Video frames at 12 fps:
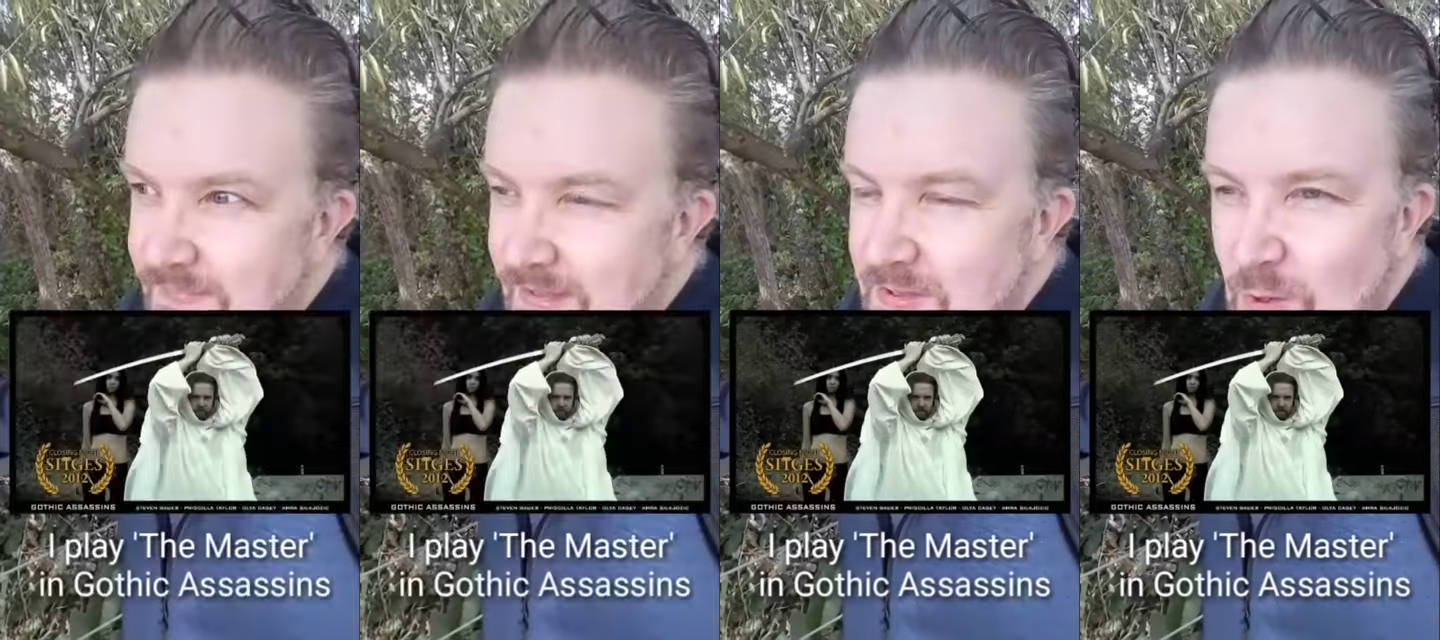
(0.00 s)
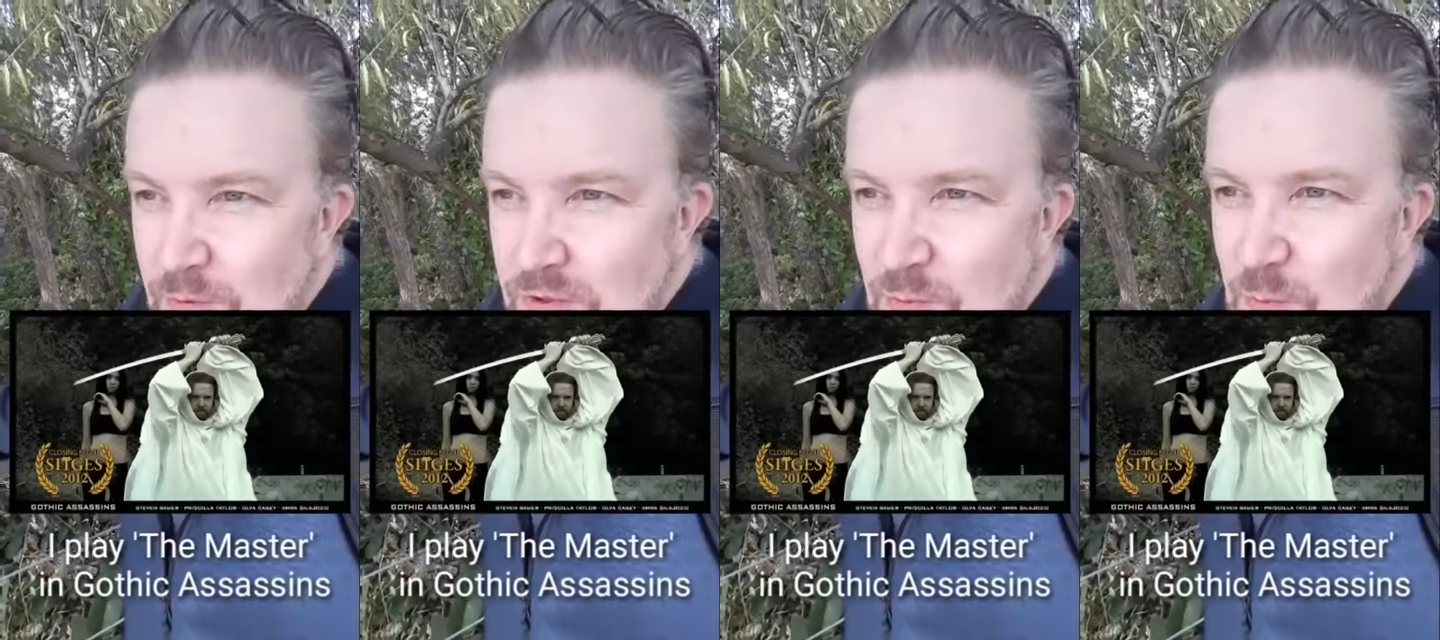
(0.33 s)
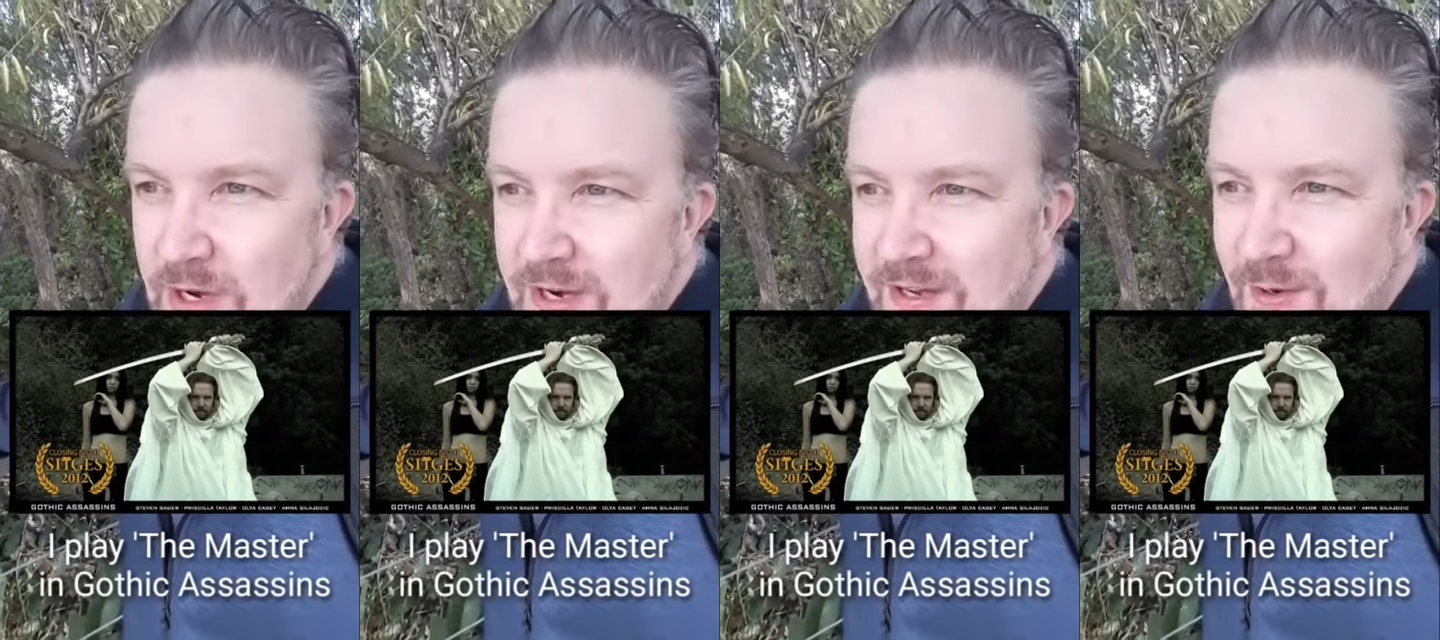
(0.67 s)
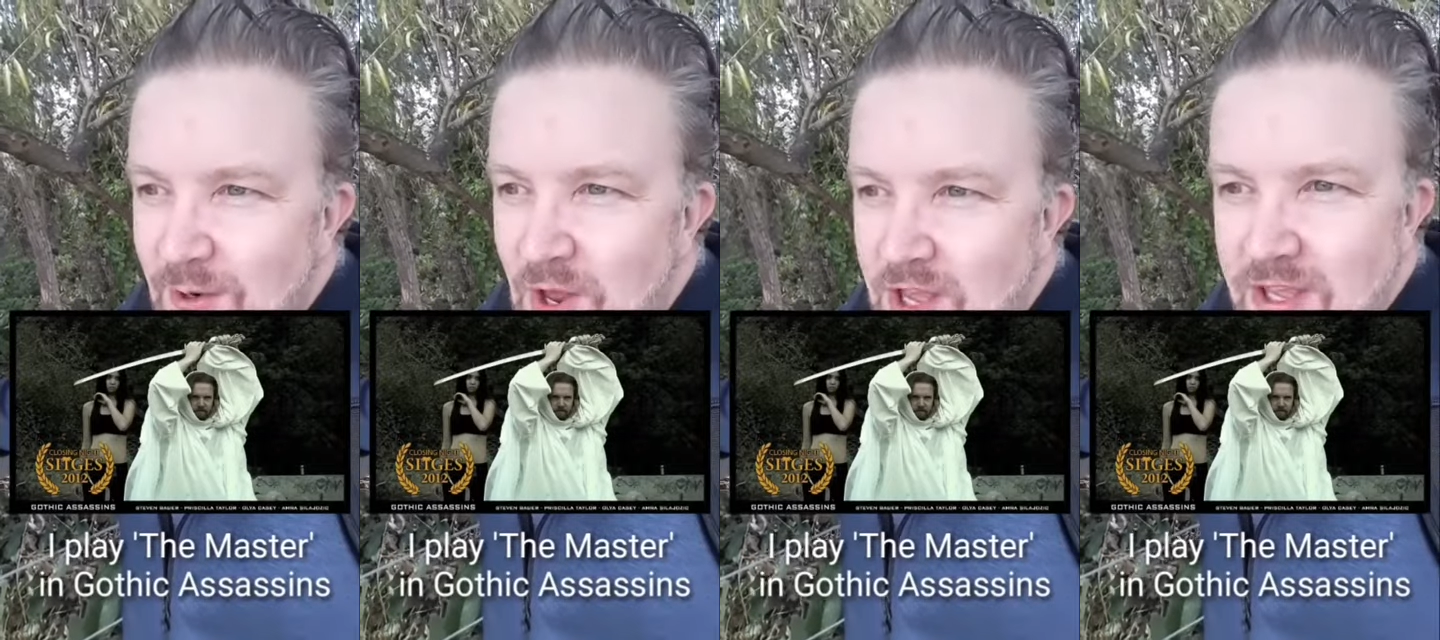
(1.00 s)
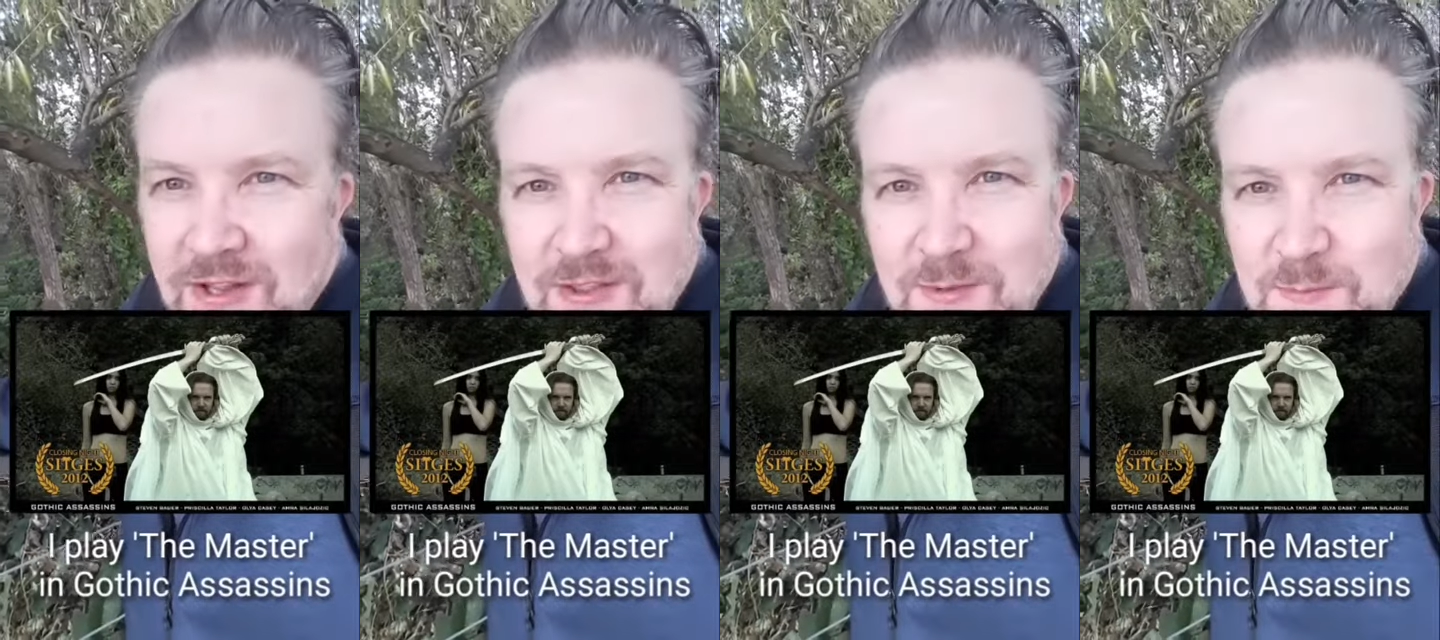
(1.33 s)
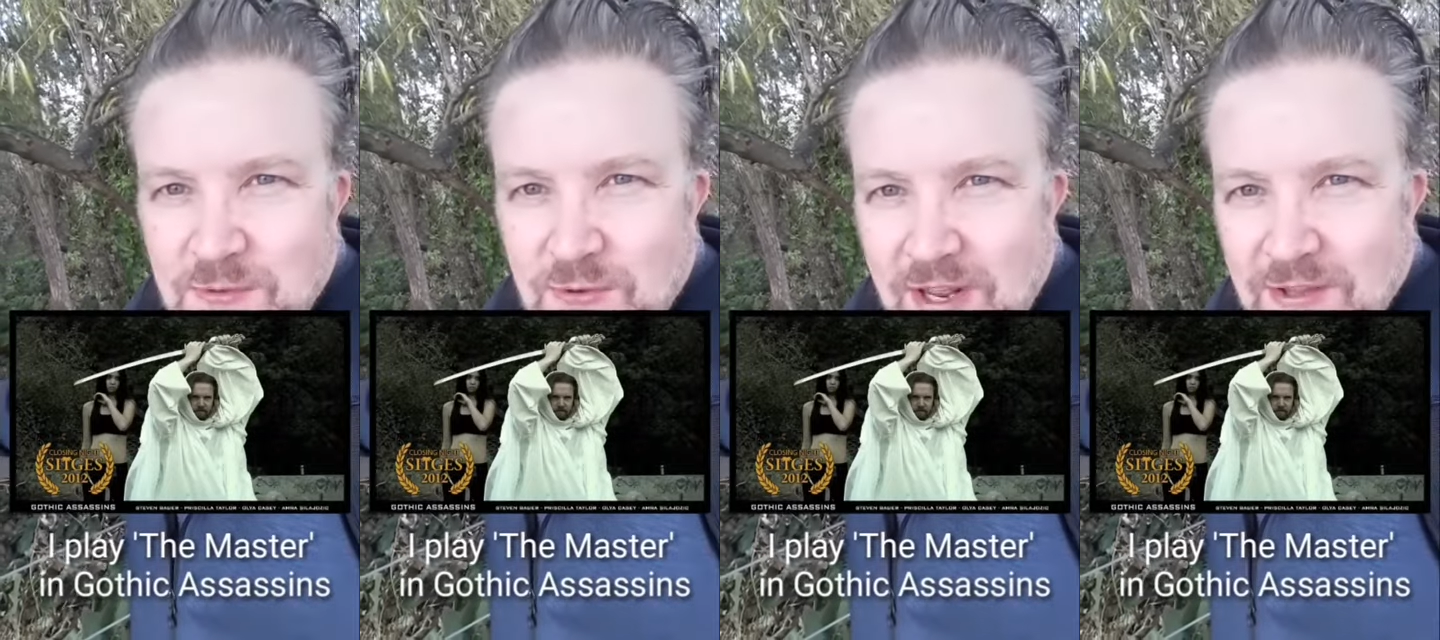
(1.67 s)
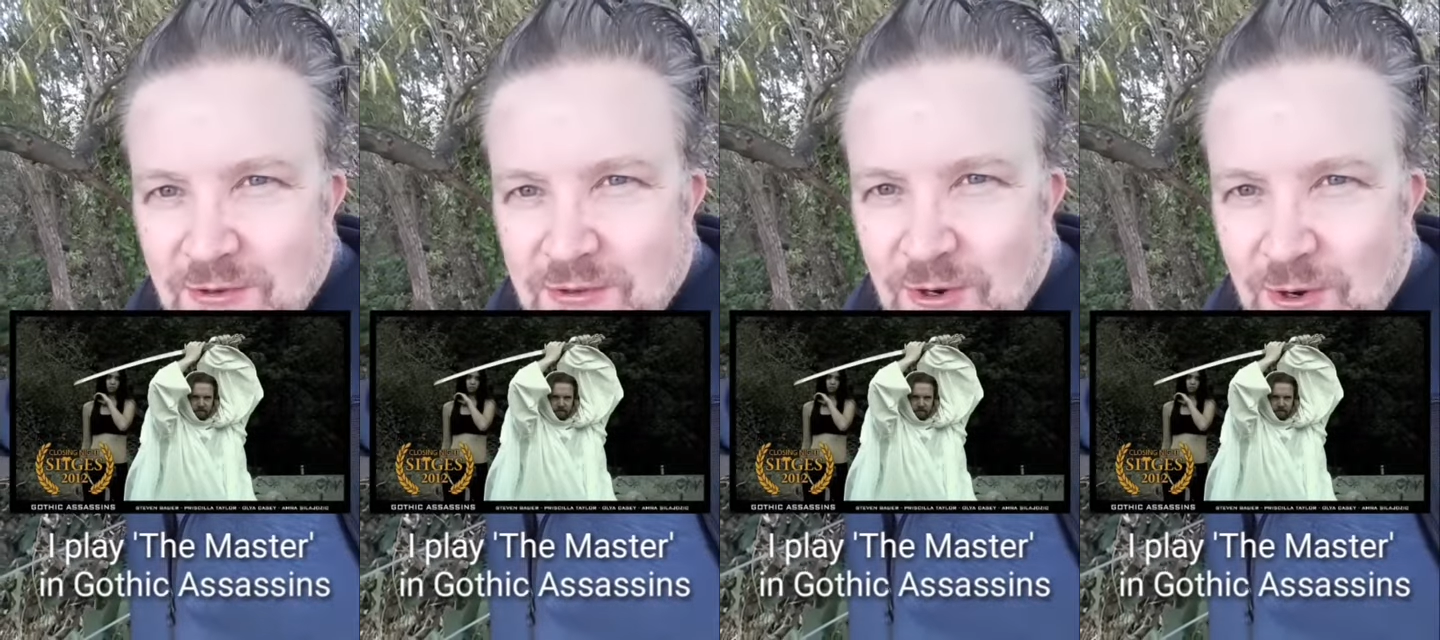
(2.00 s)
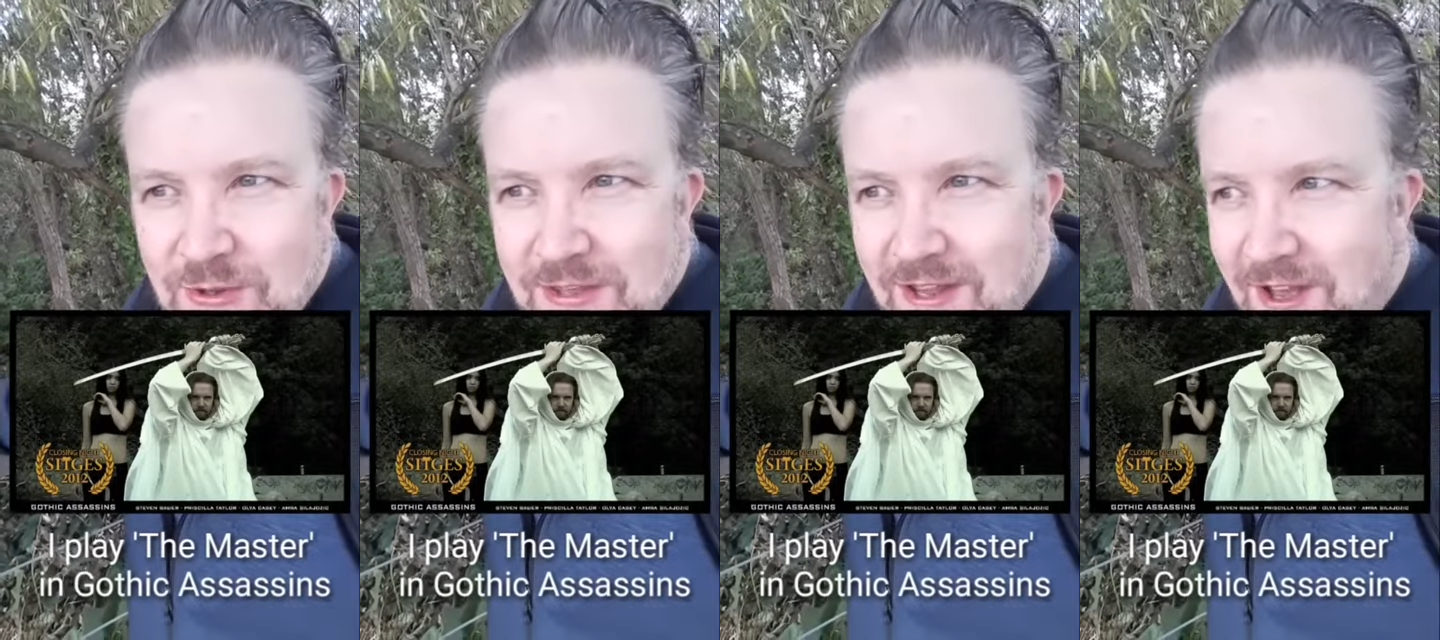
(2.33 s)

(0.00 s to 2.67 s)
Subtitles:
So it's just weird, you know, knocking on some stranger's door and say,